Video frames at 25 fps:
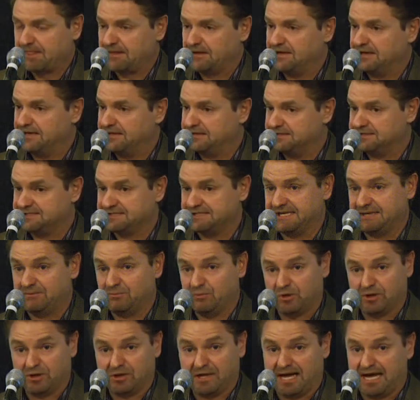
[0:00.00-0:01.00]
The same
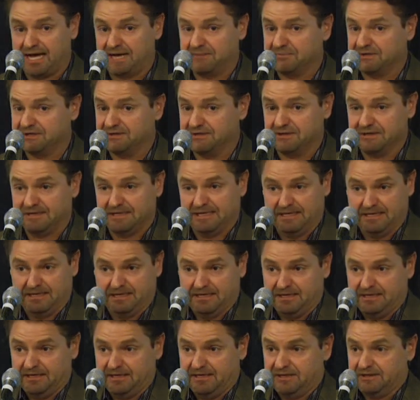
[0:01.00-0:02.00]
will happen
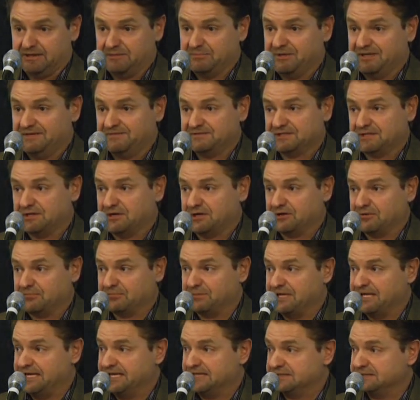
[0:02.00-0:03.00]
in the beef slaughter
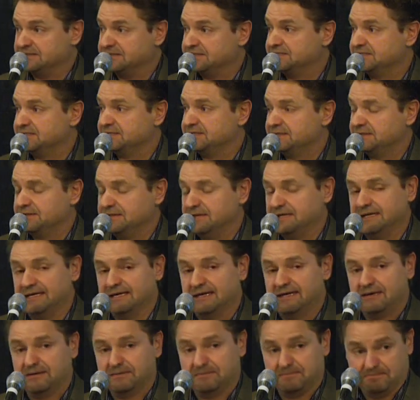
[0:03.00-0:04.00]
plants.
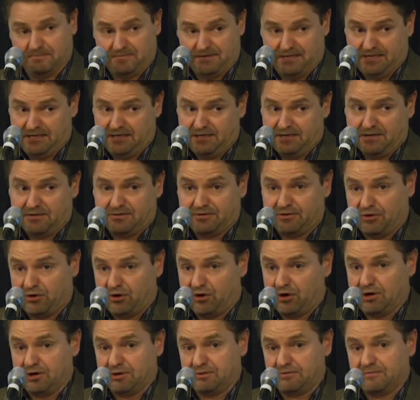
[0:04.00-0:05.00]
There
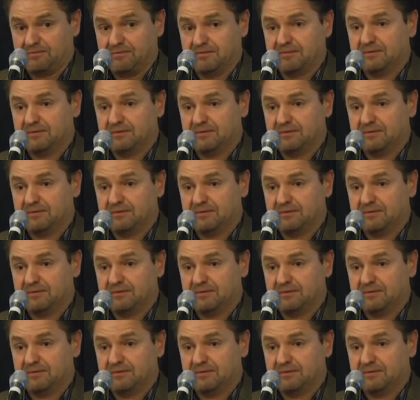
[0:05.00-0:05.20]
are